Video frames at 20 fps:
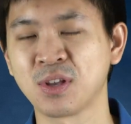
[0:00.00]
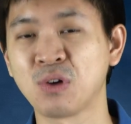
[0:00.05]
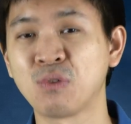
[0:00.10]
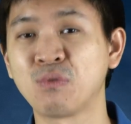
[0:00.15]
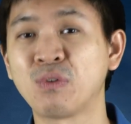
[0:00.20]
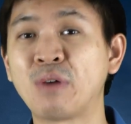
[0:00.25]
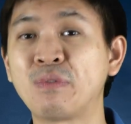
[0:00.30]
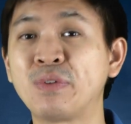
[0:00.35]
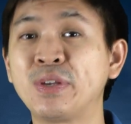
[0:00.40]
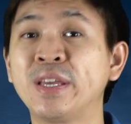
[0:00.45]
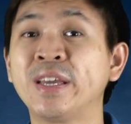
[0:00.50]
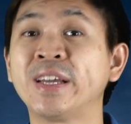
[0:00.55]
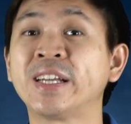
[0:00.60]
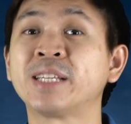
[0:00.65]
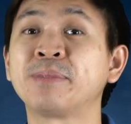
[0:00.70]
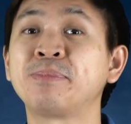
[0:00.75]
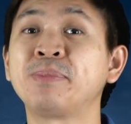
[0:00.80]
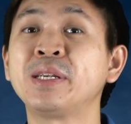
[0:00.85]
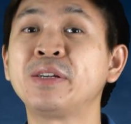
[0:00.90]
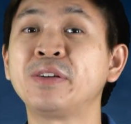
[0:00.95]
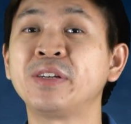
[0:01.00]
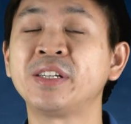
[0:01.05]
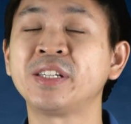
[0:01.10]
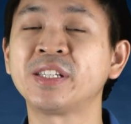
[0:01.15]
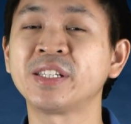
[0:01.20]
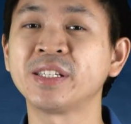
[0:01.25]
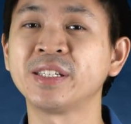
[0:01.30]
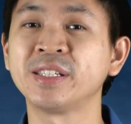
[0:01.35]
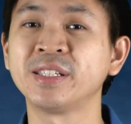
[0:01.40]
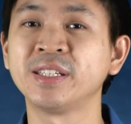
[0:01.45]
What we
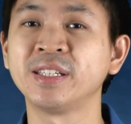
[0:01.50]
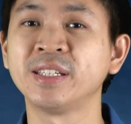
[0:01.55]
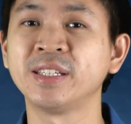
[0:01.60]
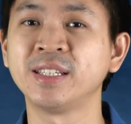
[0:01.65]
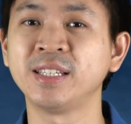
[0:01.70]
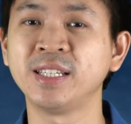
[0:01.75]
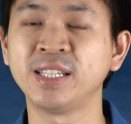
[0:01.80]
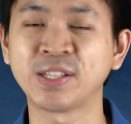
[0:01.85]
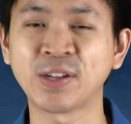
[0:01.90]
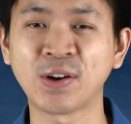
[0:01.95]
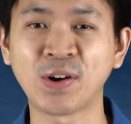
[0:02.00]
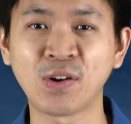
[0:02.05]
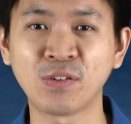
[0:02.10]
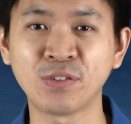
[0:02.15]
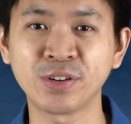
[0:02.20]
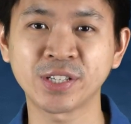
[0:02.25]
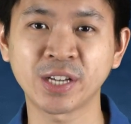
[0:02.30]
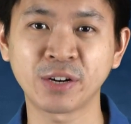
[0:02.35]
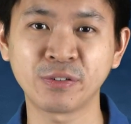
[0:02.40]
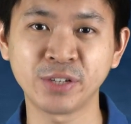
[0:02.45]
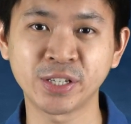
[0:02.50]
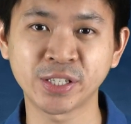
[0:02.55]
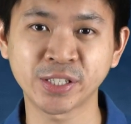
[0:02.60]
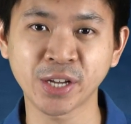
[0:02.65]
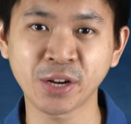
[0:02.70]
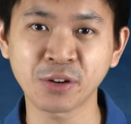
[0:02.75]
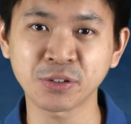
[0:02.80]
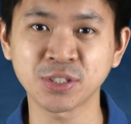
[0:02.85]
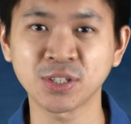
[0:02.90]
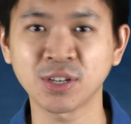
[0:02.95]
experience is always a
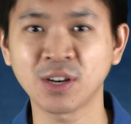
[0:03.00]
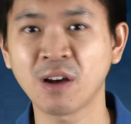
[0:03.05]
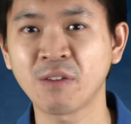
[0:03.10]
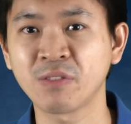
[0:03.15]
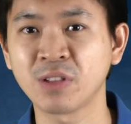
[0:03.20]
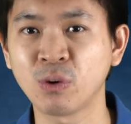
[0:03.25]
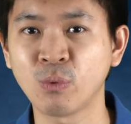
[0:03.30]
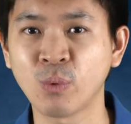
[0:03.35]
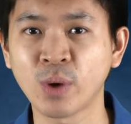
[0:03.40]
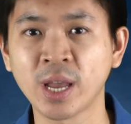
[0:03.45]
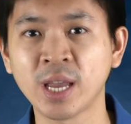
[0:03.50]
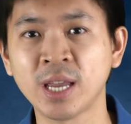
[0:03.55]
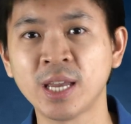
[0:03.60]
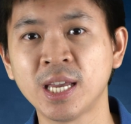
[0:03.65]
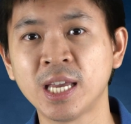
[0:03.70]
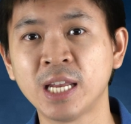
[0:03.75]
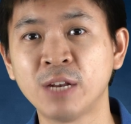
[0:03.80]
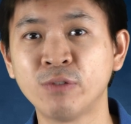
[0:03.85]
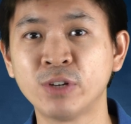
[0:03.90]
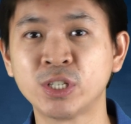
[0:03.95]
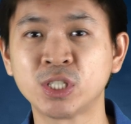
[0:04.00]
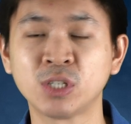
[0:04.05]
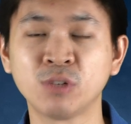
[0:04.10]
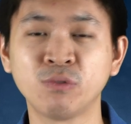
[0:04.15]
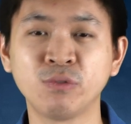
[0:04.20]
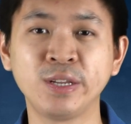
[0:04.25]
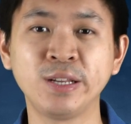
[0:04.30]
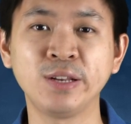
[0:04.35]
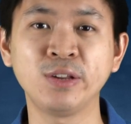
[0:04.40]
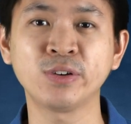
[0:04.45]
result of the way in which
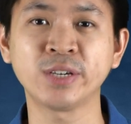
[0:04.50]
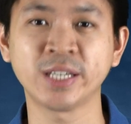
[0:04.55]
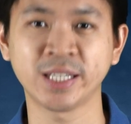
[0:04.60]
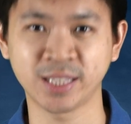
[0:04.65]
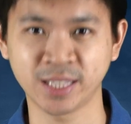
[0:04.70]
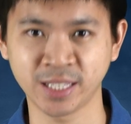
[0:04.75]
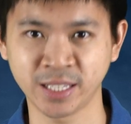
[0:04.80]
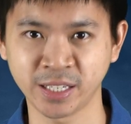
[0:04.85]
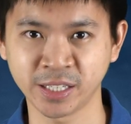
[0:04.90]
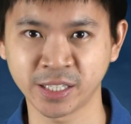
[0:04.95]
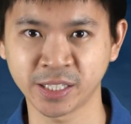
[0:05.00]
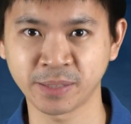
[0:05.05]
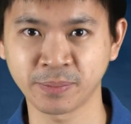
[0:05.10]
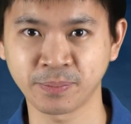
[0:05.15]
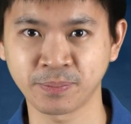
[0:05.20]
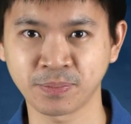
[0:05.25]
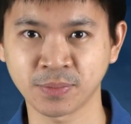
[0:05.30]
we look at things.